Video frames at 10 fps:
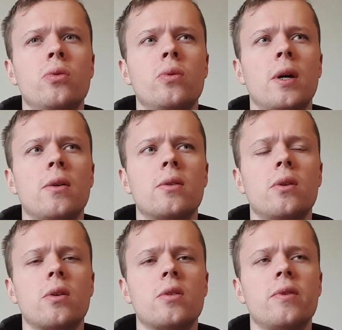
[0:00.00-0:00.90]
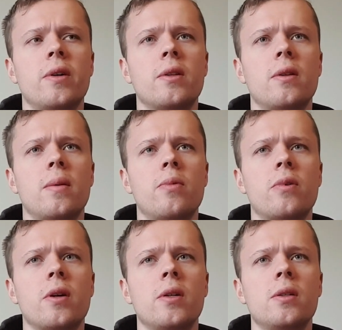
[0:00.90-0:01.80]
What else knocks around that
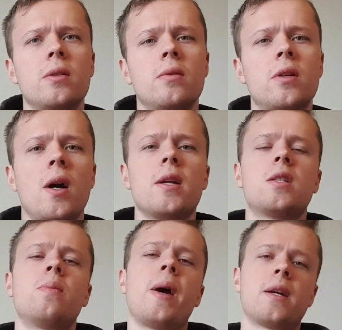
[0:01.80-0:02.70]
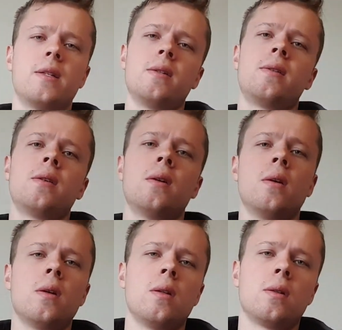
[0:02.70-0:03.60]
price? Darley Spectres,
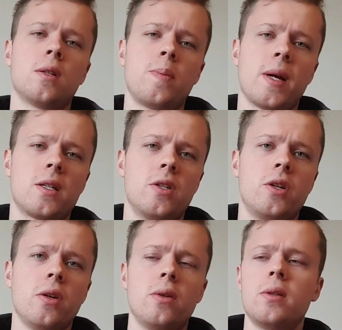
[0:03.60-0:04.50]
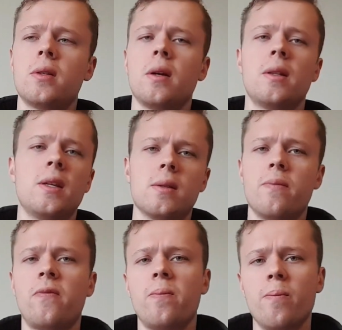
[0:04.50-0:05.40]
the Spectre 2s, and these are
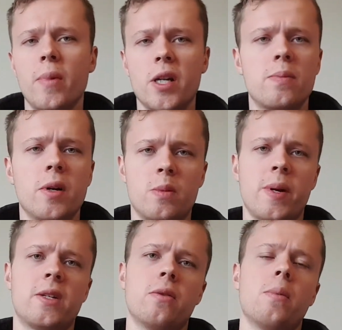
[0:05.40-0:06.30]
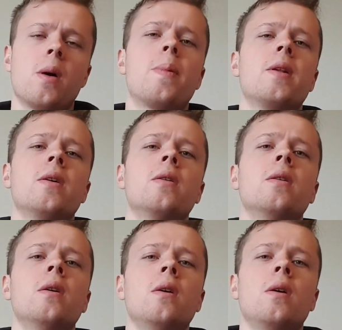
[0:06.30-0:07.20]
much better in my opinion,
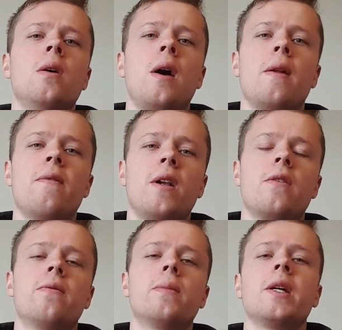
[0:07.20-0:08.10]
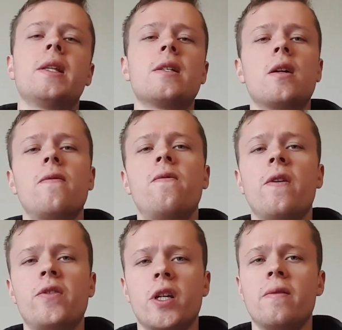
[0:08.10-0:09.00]
and value for money. These are the
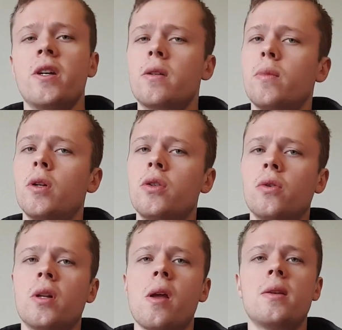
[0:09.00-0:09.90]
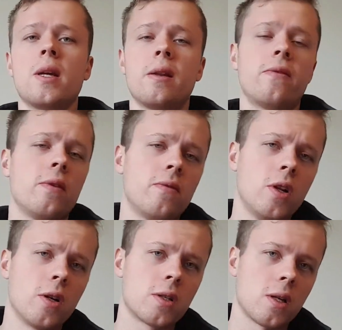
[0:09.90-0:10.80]
5th generation monitor audios, and if you've
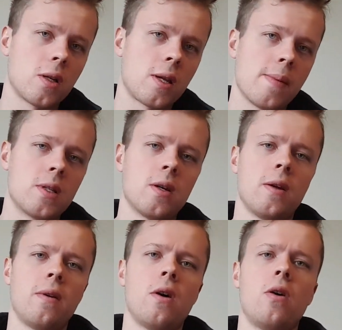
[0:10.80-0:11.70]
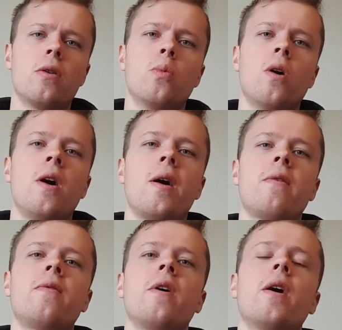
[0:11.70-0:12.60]
kept an eye on What
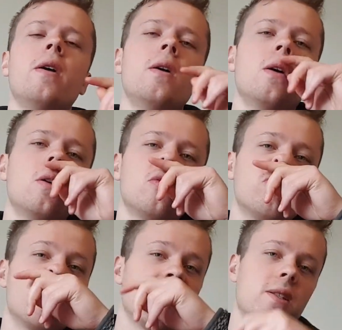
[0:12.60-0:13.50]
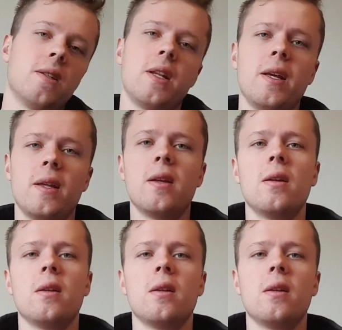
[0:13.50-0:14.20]
HiFi, recently